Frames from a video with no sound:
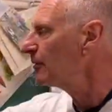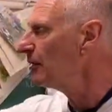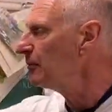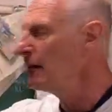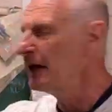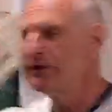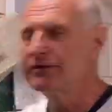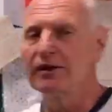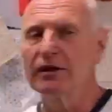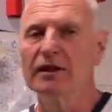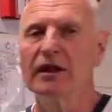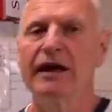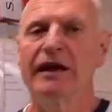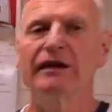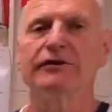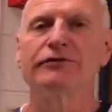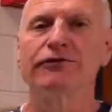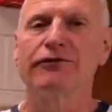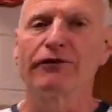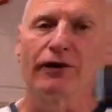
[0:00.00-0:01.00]
going to make the
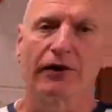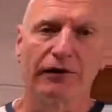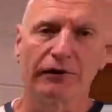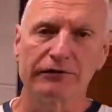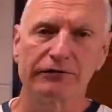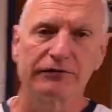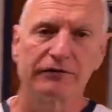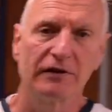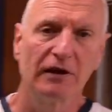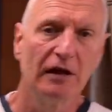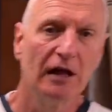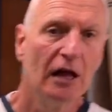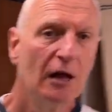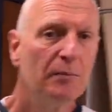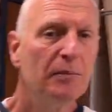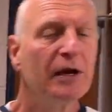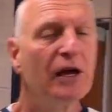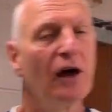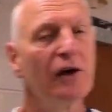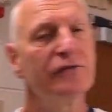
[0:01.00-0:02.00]
legs first,
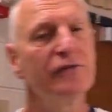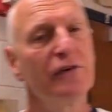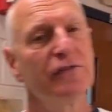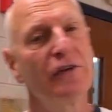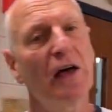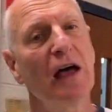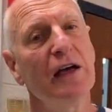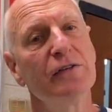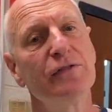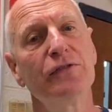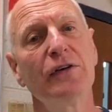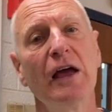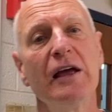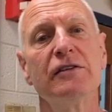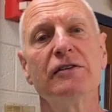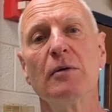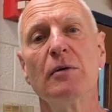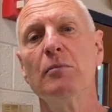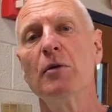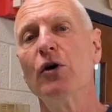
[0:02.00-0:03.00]
because as I say
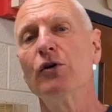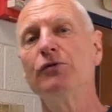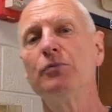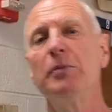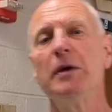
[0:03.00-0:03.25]
to most